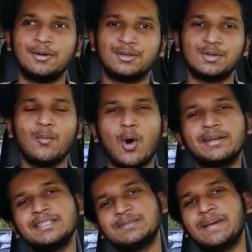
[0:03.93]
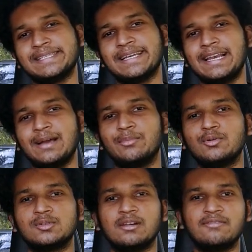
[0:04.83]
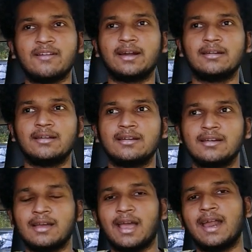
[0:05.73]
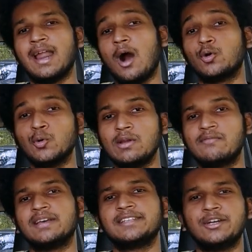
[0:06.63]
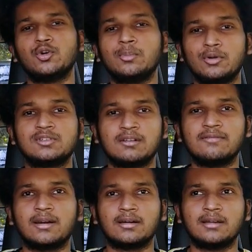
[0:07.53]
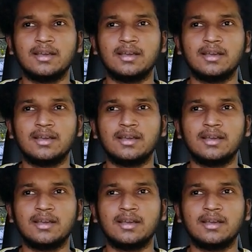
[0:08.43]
So, what is basically a mutual fund and how to invest into a mutual fund?